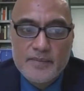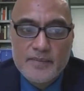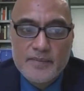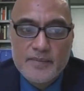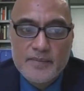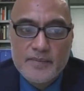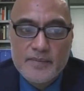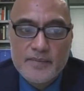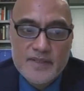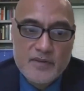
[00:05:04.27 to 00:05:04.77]

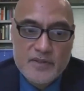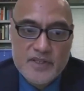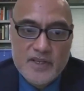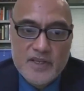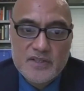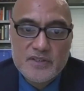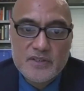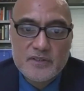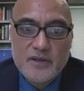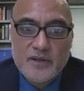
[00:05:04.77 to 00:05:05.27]
security
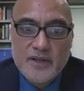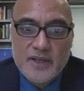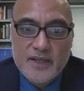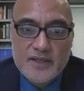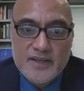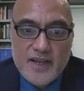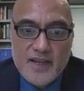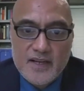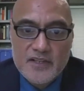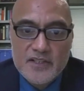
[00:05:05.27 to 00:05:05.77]
association are
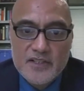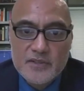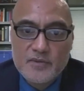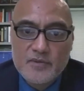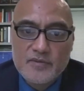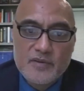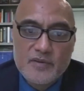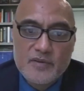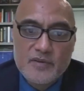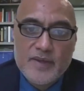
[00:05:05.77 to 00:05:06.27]
ineligible
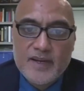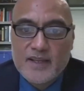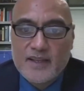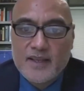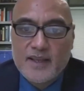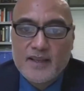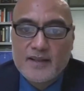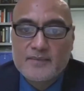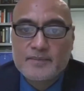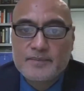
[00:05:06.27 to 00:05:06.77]
for
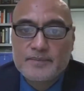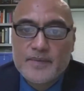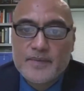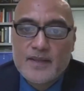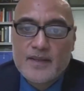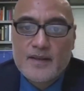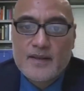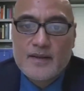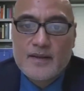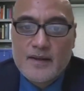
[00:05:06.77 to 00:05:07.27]
Medicaid,
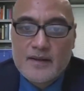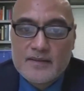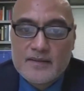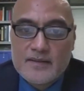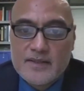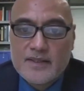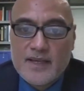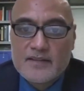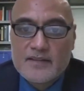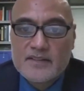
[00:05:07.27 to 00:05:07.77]
causing
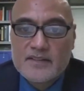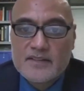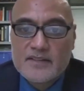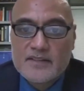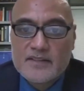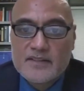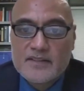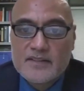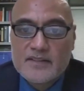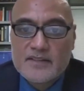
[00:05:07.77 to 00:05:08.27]

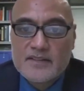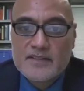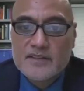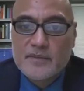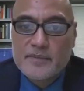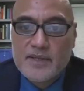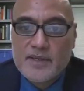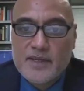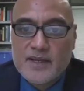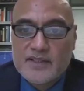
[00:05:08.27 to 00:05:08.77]
thousands
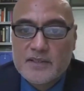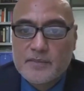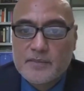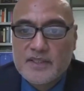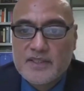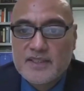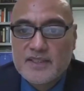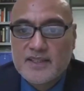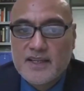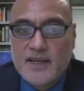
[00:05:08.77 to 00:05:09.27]
of PIs to
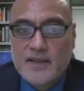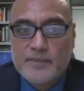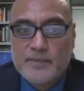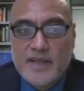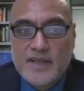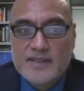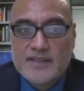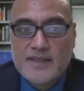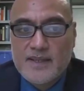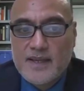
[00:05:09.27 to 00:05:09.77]
be denied
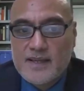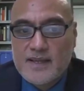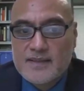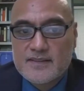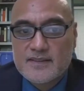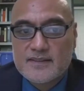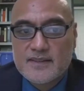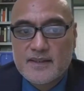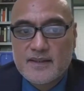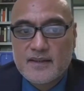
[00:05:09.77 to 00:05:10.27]
basic
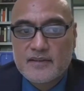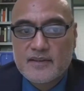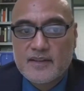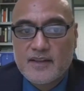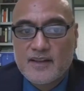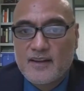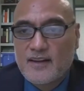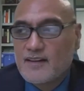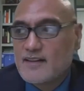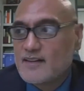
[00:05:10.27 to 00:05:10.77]
access to
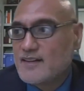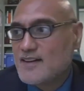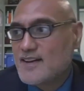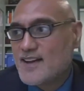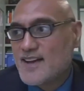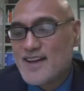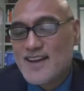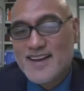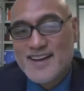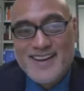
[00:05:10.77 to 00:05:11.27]
healthcare.
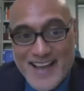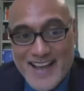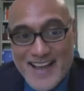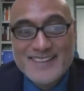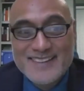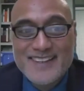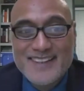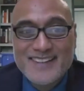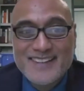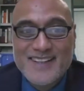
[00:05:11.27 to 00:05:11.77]

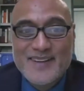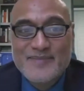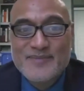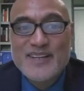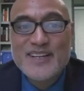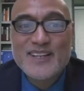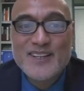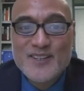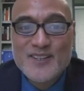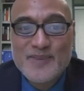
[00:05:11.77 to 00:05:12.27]
Lastly, let
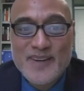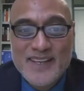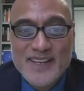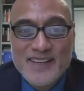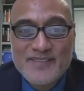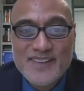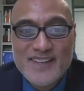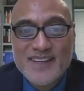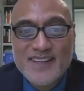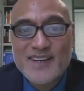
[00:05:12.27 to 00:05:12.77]
me close by
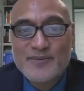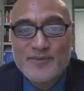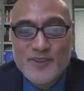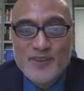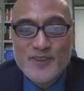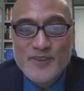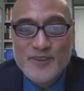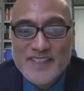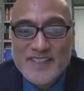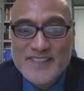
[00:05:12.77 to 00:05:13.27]
giving a couple
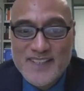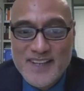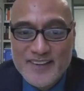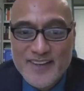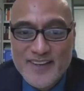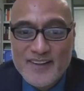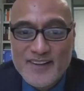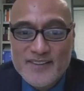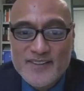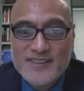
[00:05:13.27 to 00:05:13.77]
of quick
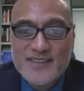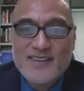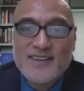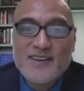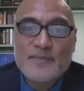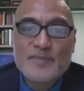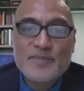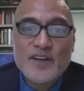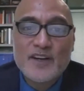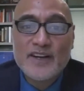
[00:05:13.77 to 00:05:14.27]
shout-outs.
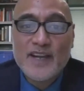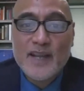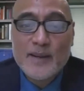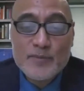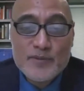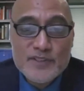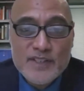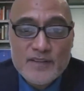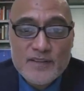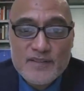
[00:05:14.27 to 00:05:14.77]
On
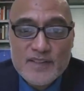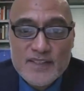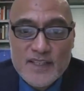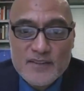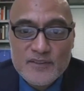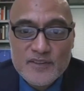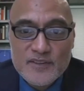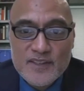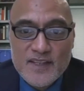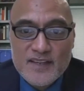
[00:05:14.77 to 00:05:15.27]
April
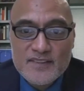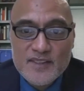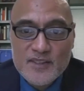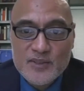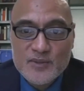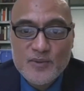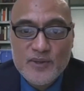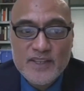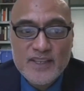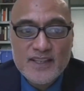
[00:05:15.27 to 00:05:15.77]
17,
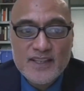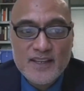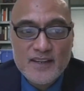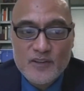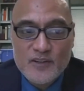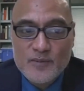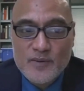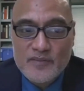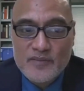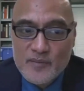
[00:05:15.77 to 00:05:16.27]
2020, a
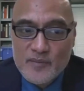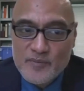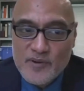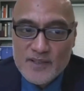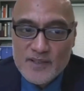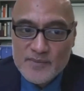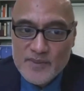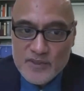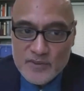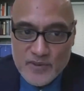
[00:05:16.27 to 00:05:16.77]
group of
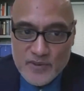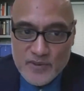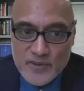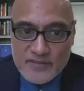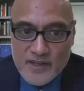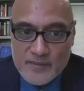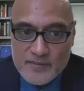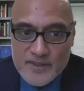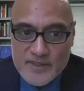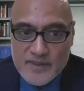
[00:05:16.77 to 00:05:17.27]
approximately
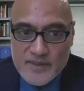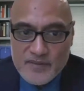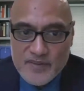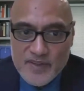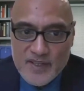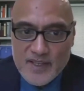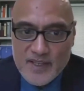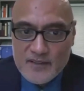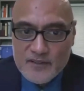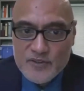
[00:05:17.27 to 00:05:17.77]
25
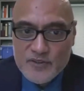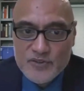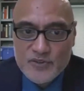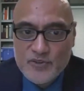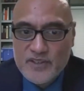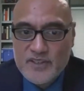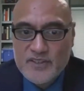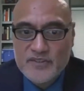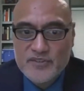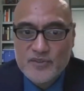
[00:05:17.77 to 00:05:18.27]
Pacific Islanders
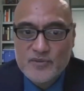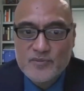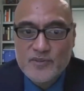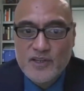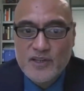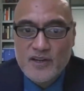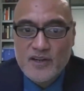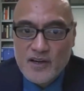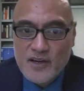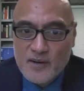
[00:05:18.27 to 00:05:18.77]
joined a Zoom
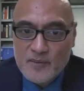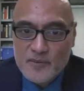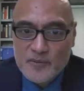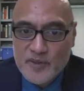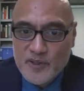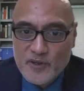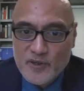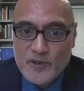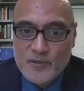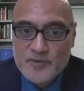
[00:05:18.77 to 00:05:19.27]
call armed
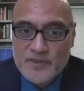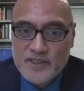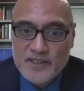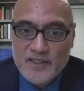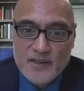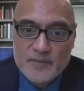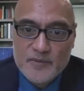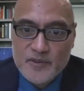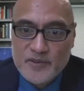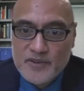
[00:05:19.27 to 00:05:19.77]
with hope to
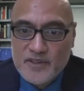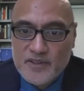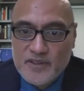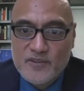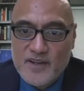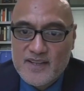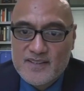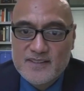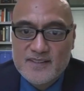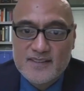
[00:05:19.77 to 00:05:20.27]
help during a
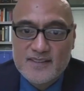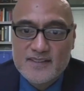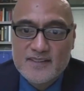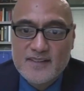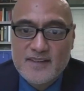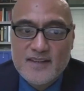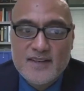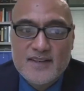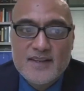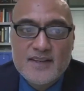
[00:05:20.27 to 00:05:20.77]
crisis.
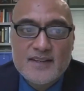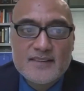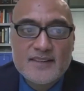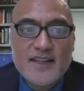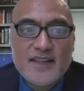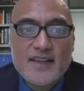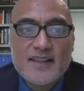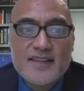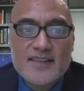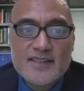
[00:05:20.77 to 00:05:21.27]

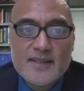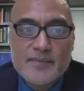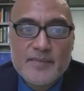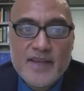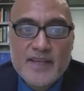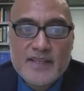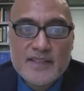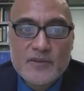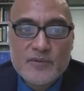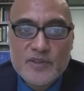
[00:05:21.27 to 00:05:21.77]
Today, this
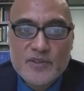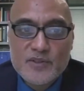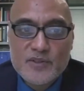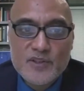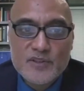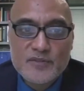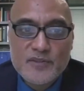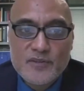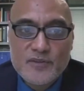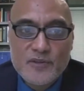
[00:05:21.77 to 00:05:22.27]
amazing
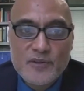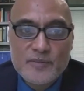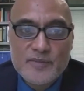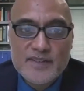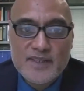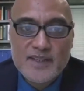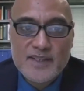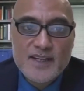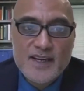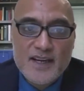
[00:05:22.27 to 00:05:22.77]
resourceful group
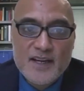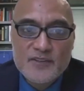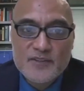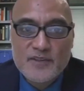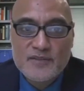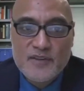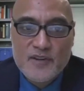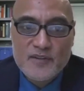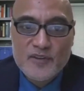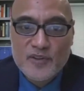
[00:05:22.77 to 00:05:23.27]
is a cadre
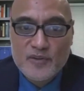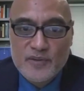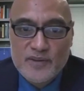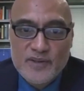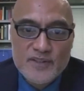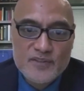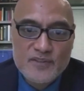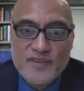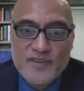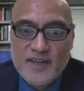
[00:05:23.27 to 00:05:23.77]
of over
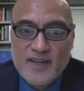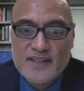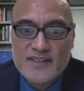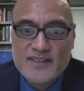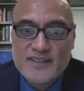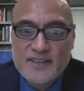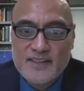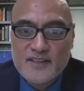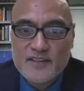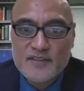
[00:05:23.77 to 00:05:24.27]
300
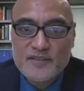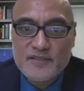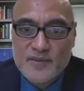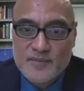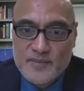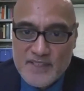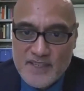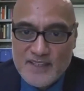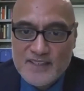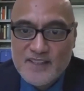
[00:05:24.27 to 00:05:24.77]
volunteers from
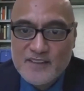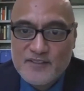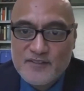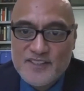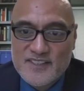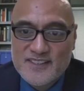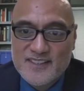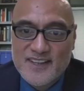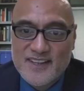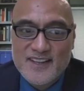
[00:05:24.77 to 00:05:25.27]
10
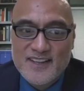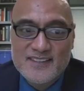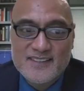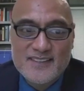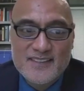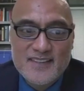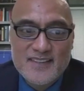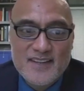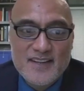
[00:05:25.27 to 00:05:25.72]
different states.